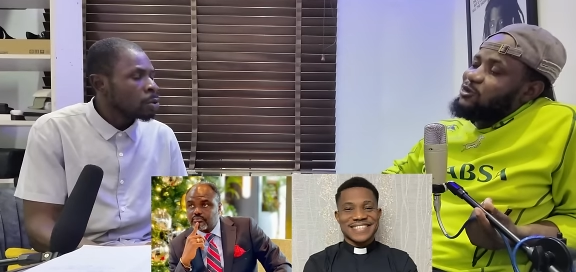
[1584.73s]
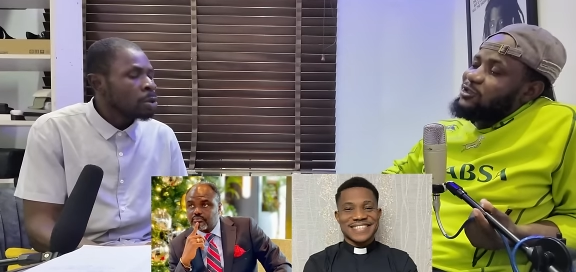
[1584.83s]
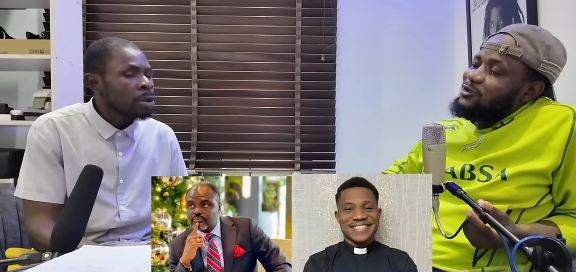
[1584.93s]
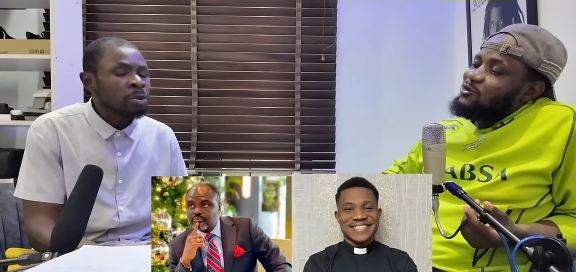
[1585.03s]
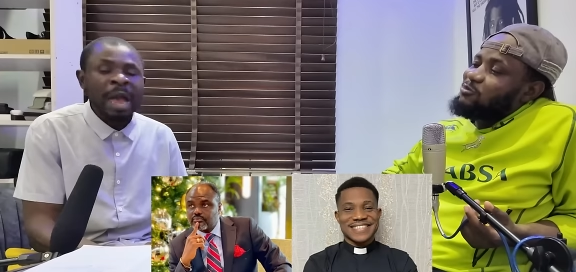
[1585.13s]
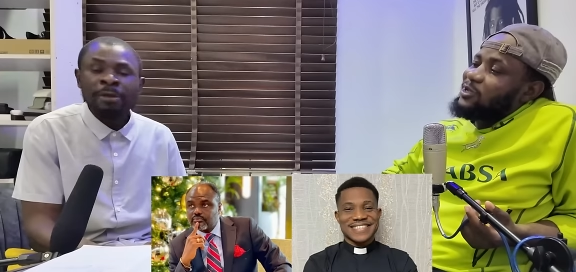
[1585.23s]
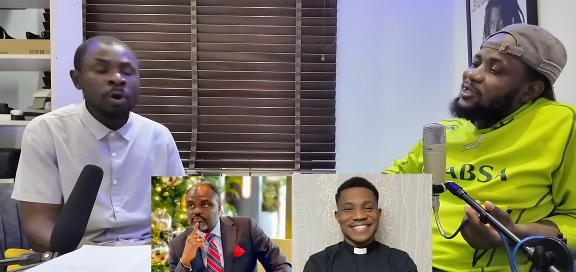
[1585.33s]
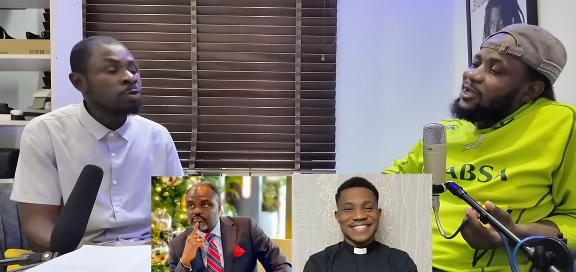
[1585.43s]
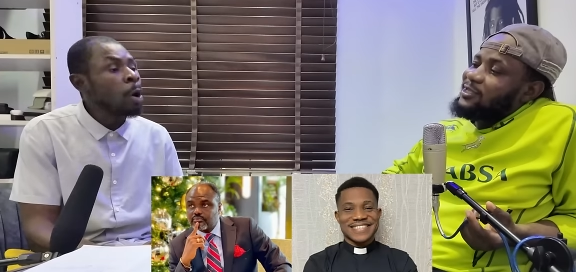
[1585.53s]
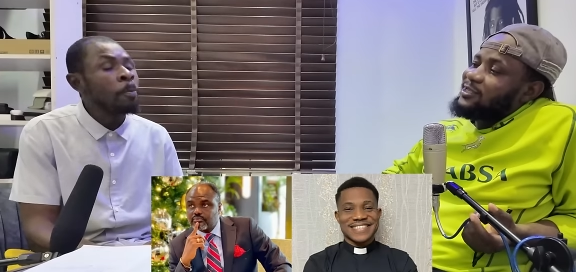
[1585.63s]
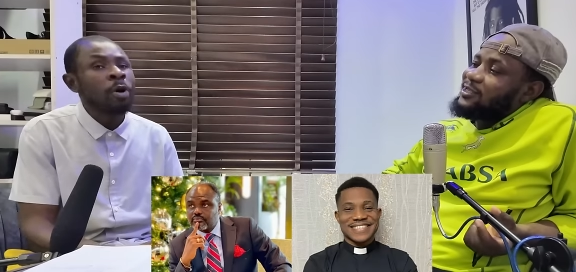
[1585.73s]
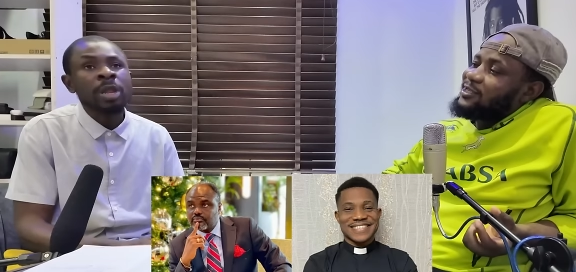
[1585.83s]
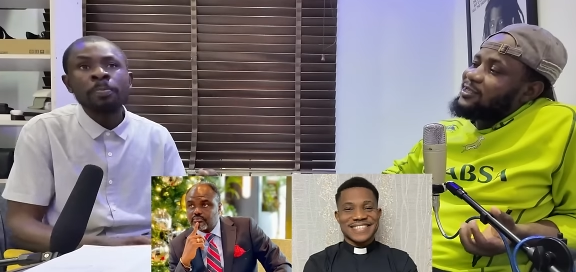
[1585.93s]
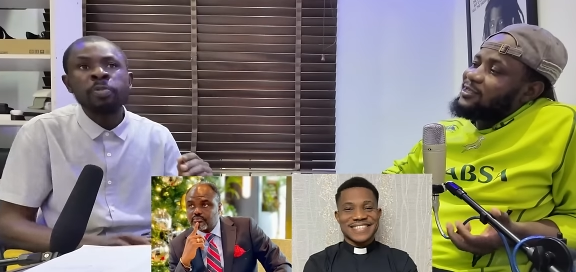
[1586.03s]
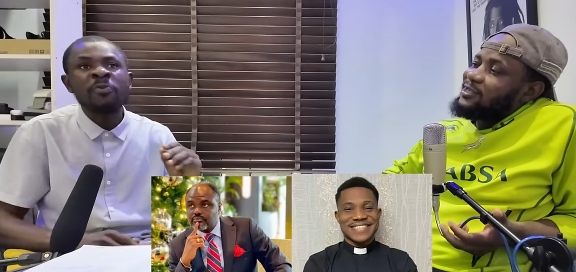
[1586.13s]
Speaker 1: somebody. There is no
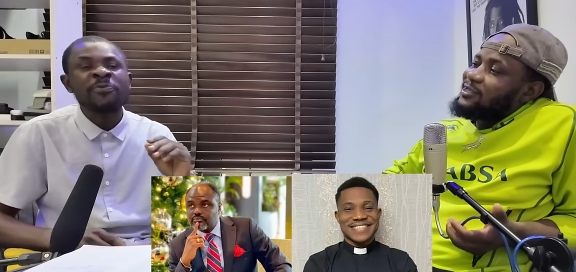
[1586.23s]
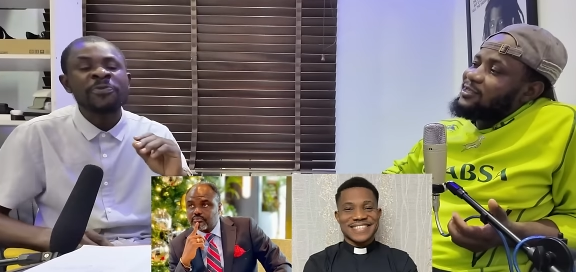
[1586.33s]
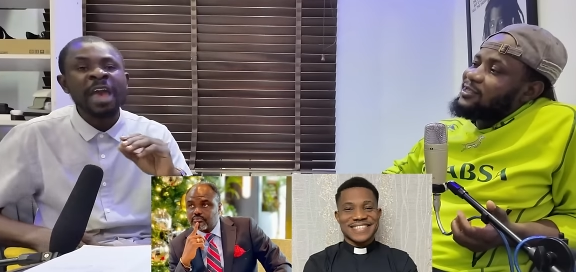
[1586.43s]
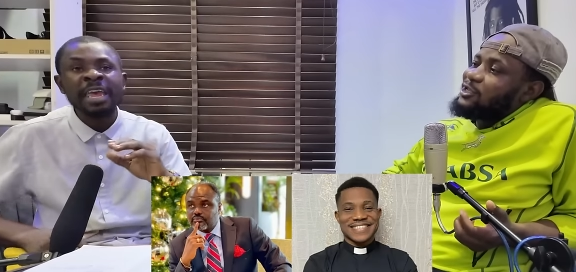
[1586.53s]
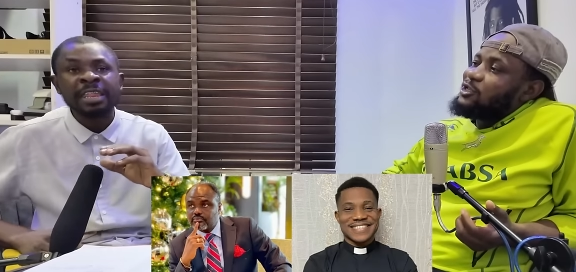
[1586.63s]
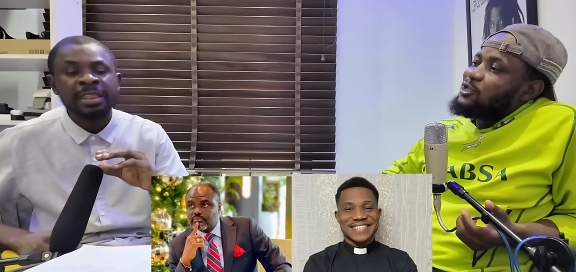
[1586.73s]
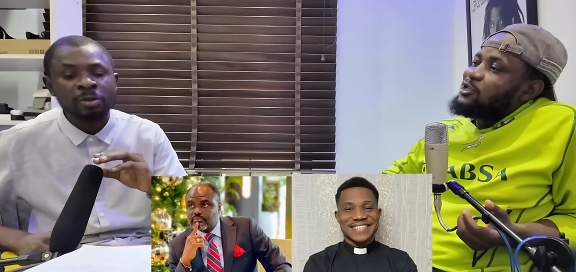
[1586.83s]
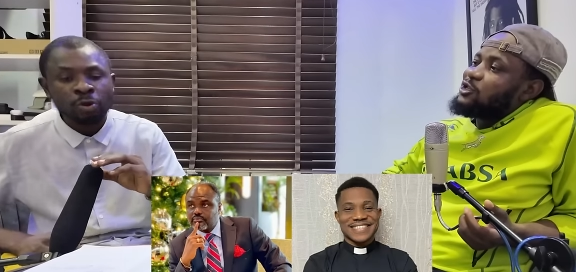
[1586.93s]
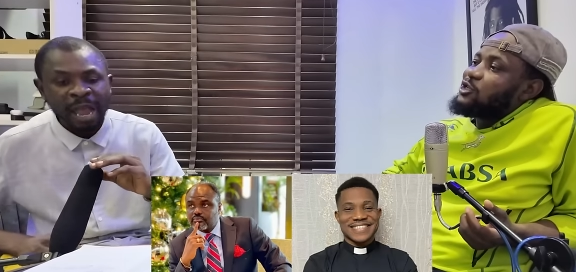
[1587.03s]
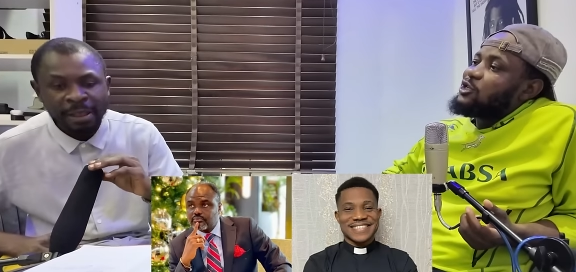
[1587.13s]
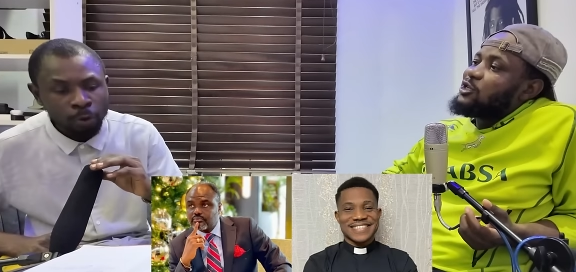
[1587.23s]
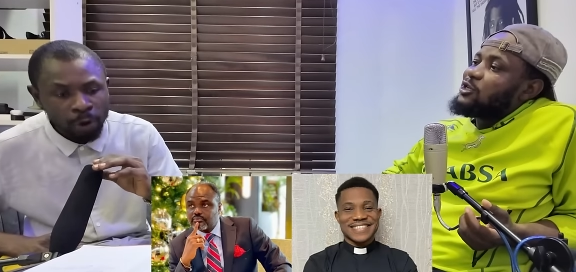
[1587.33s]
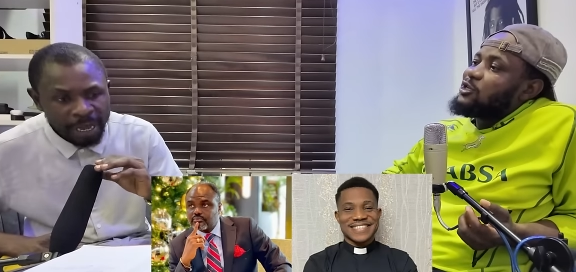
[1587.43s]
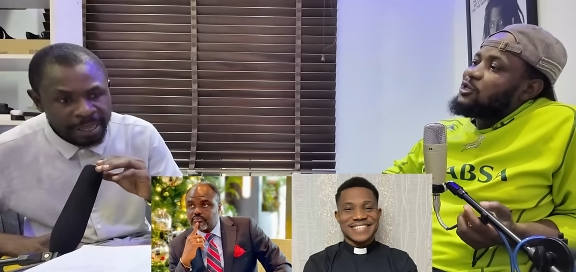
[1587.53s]
nobody put fear in tithe